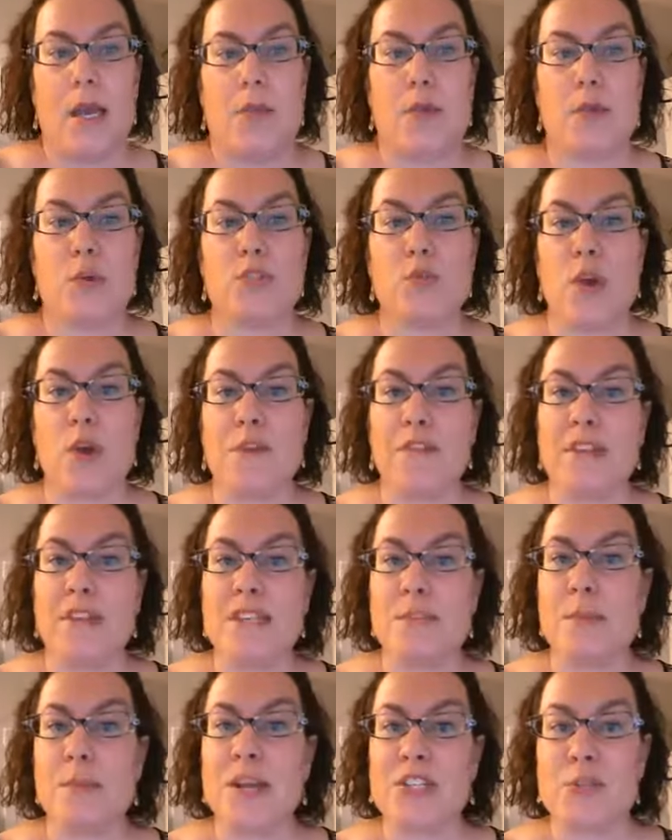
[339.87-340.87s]
There was roughly
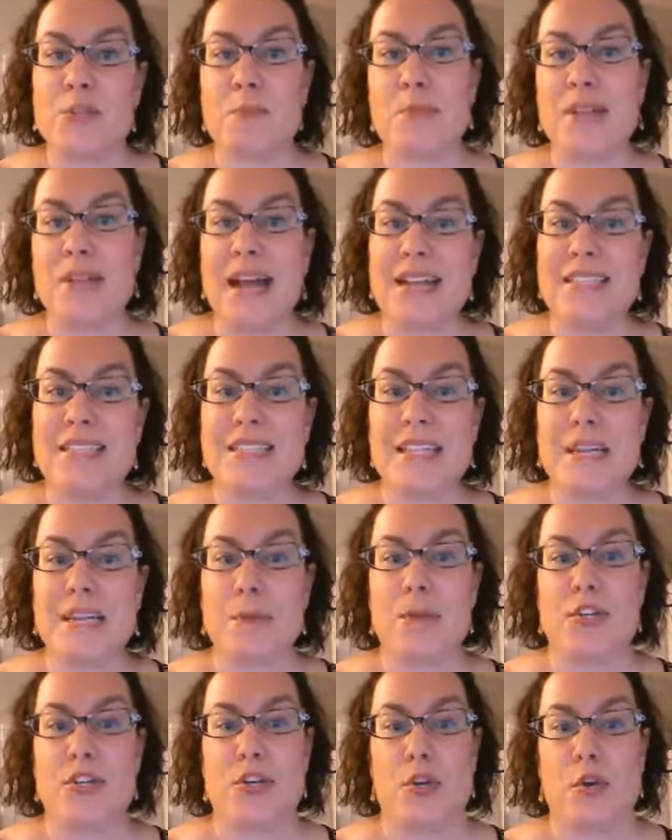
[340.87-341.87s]
as much plastic
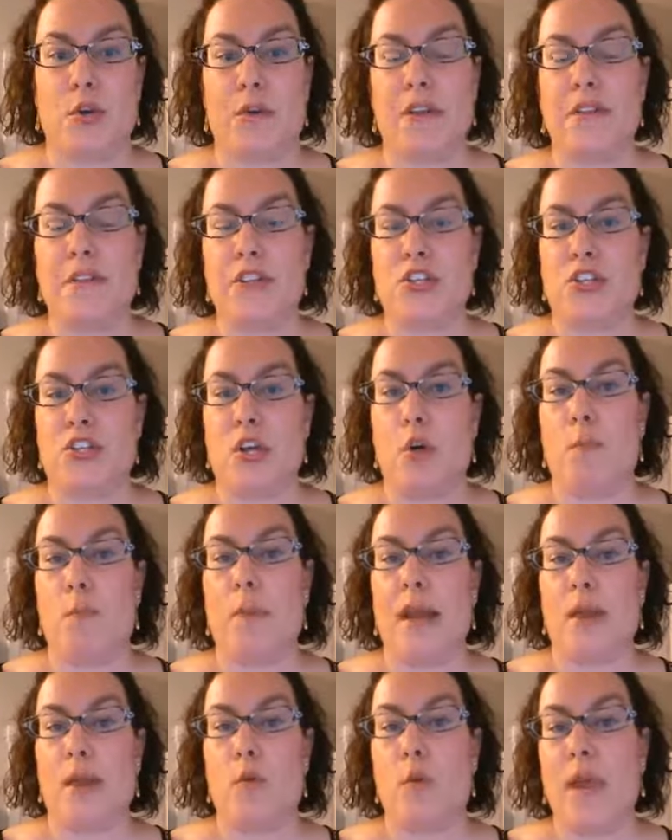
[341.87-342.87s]
material in the gel
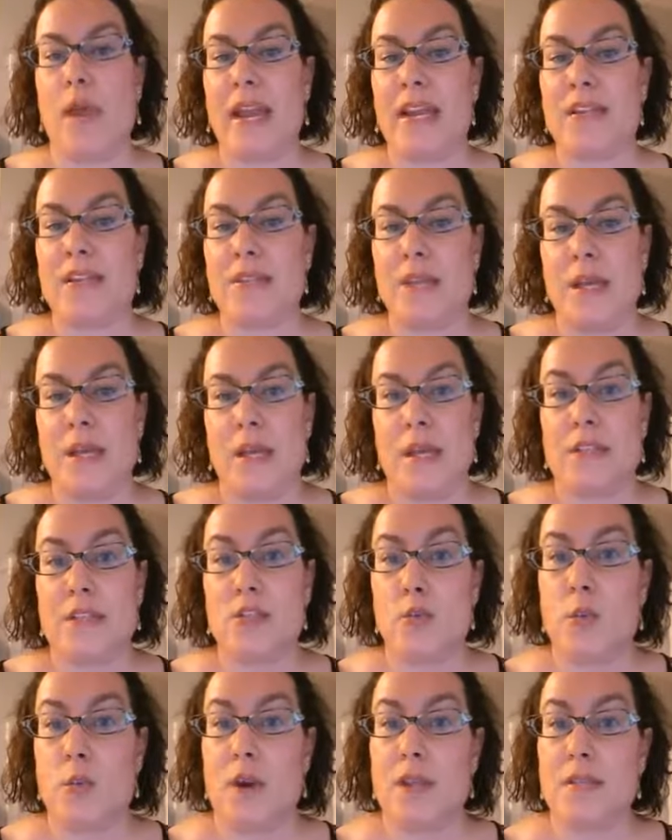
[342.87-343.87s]
by weight as
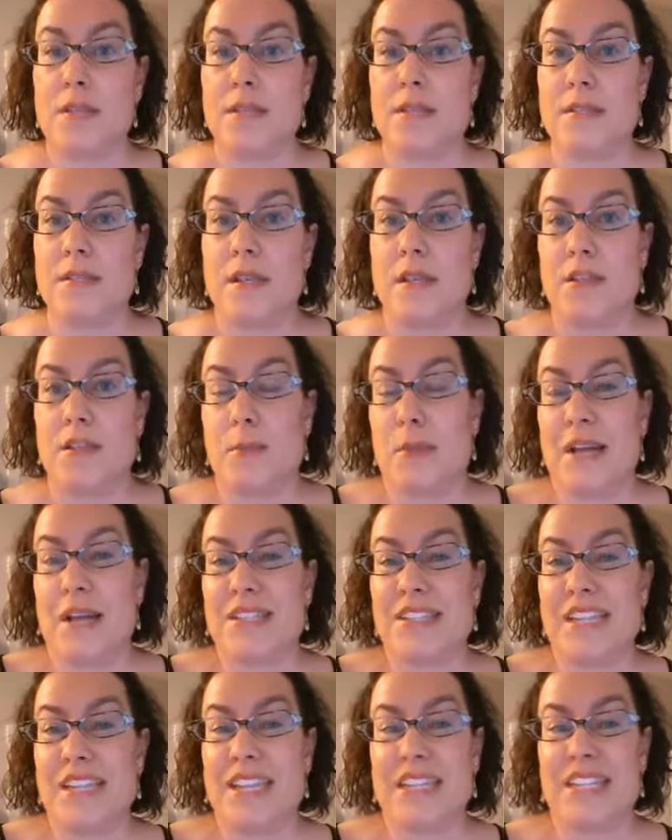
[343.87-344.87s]
there was the
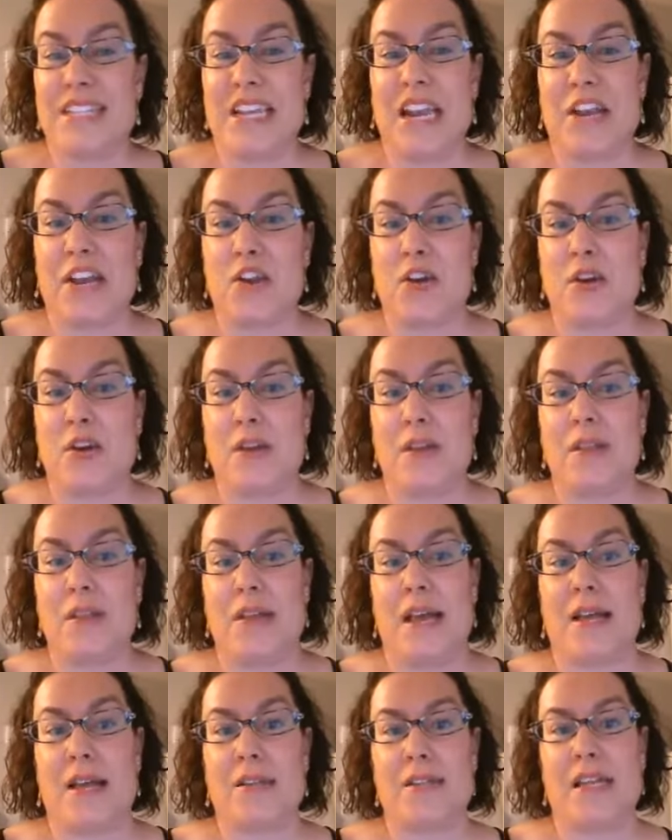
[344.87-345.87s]
plastic container
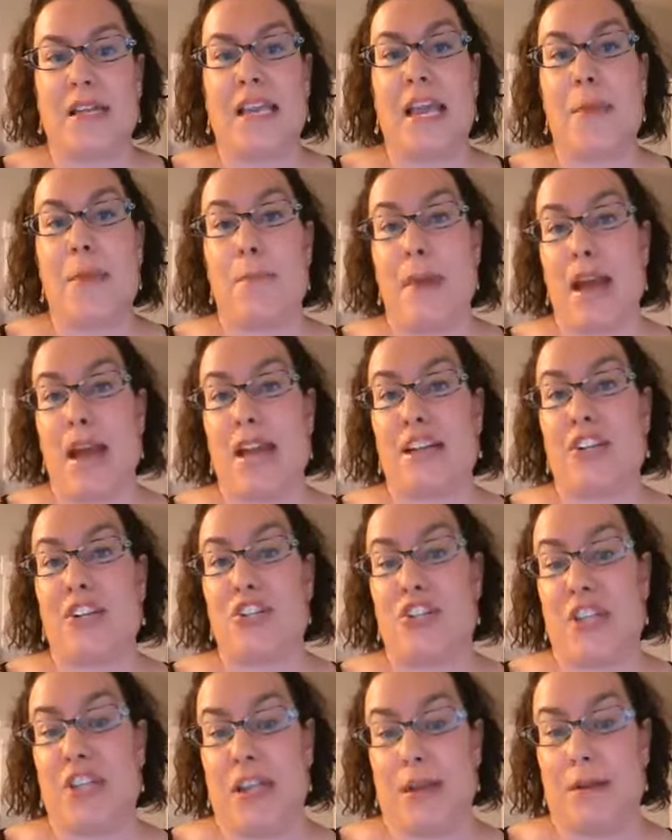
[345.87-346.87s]
that it came
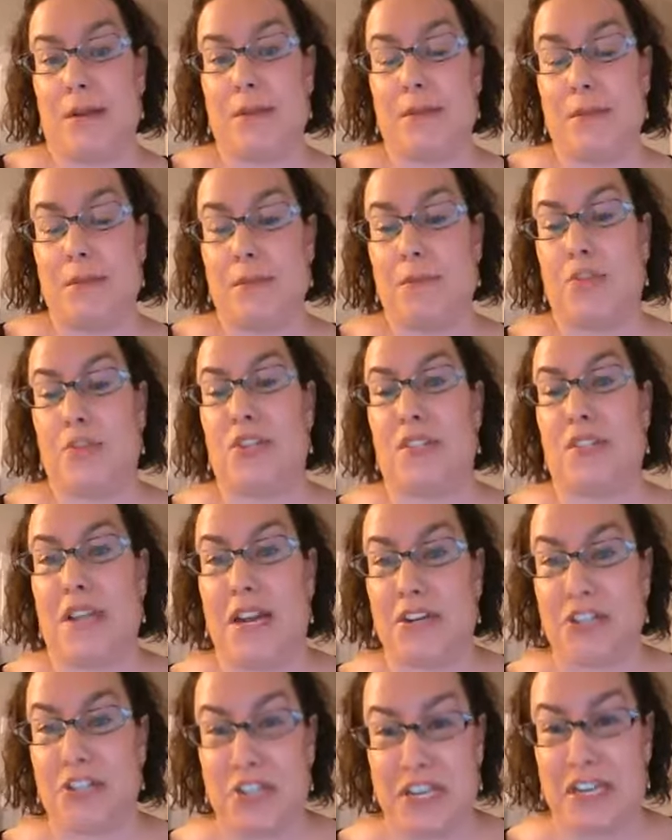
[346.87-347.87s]
packaged in, which is
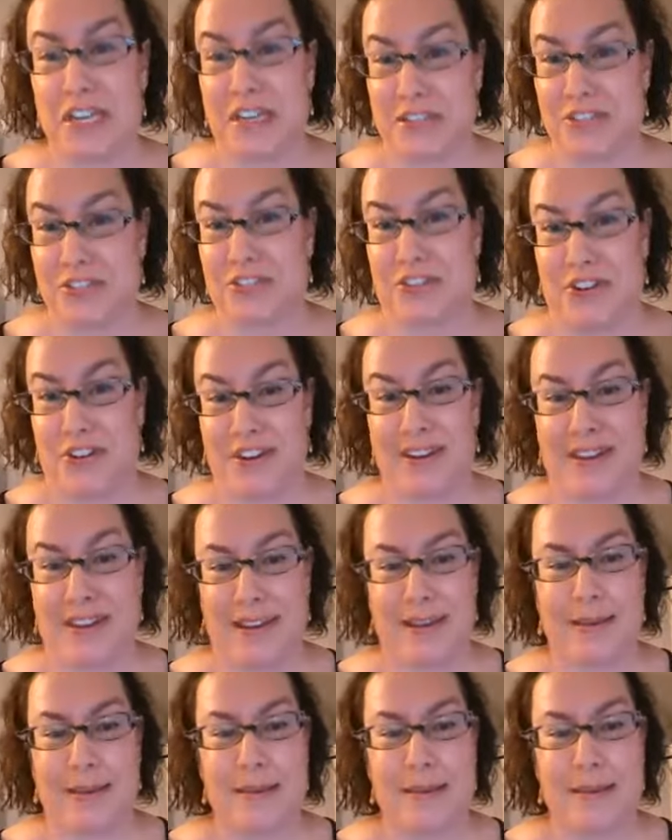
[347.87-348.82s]
actually kind of shocking.